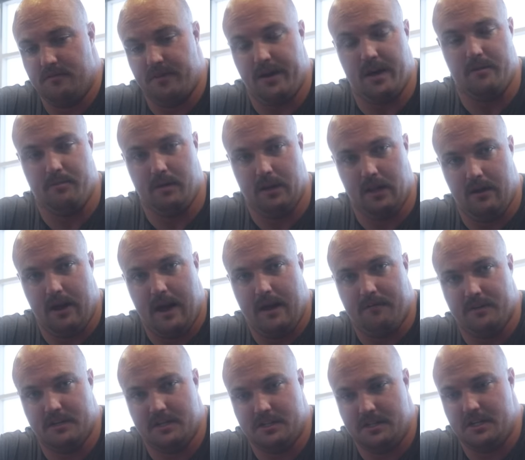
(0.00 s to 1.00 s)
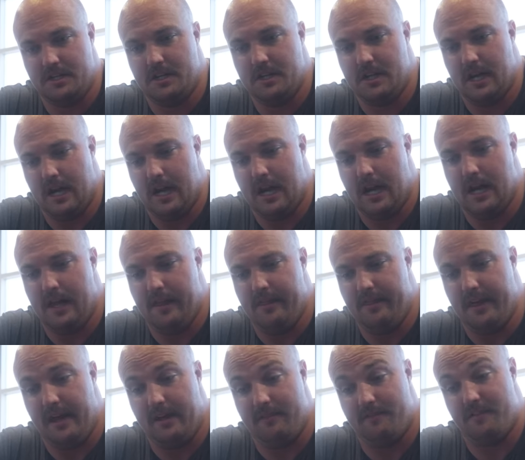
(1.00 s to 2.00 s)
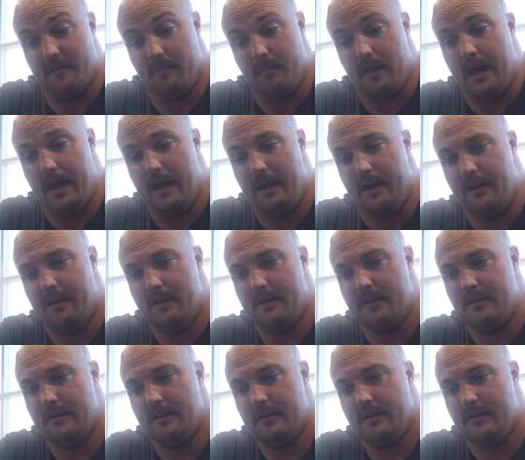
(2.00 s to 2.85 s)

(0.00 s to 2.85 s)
very below average. Then from there,